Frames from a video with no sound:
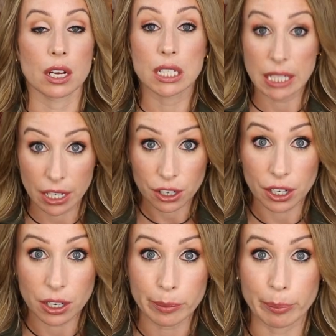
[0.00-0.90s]

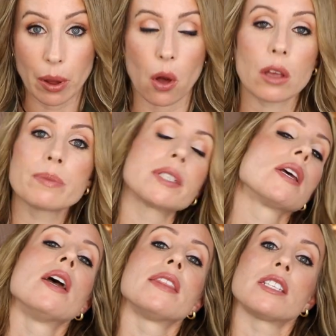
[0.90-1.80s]
clearer
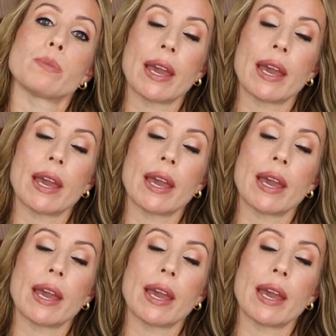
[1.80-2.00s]
bulbs, the